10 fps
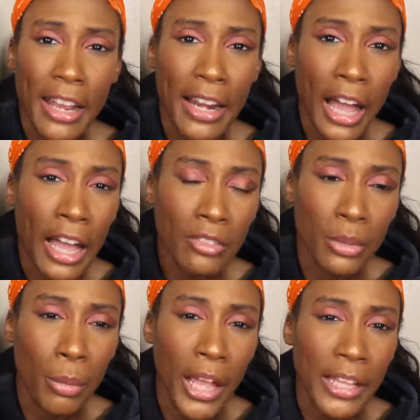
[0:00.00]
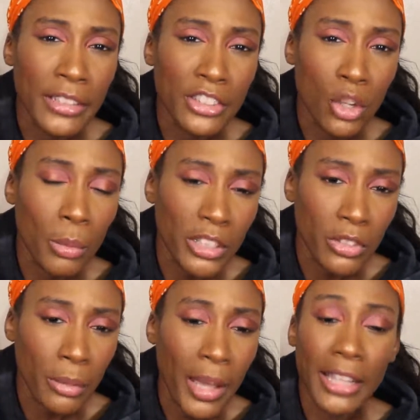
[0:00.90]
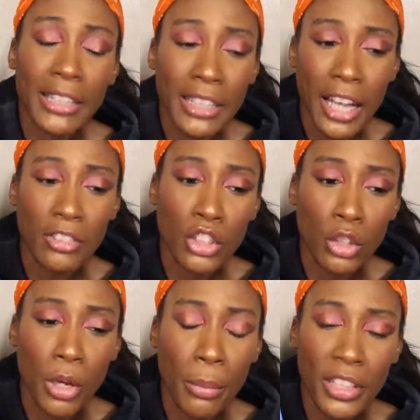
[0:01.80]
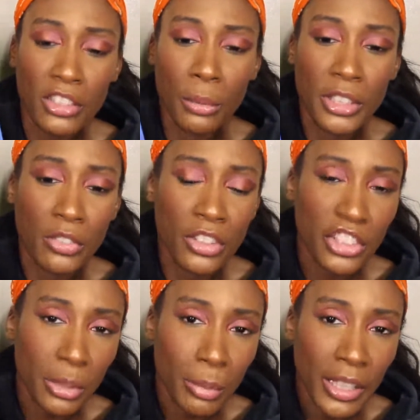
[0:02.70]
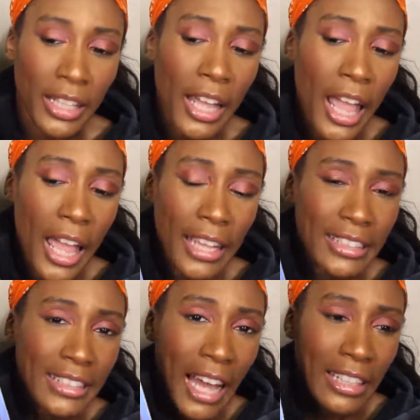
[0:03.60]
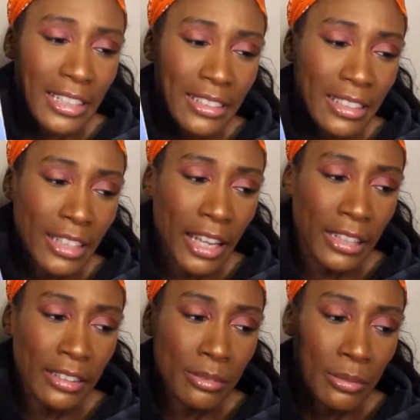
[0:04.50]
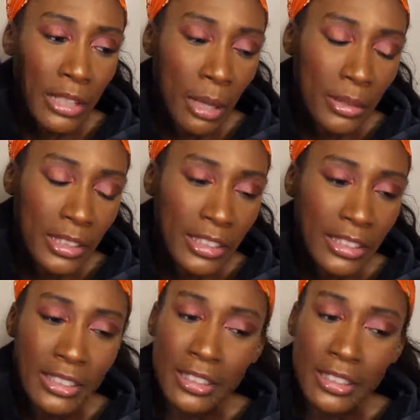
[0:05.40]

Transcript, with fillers: and I have to pay so much for the palette and then I have to turn around and pay so much for the shipping, it's not necessarily economically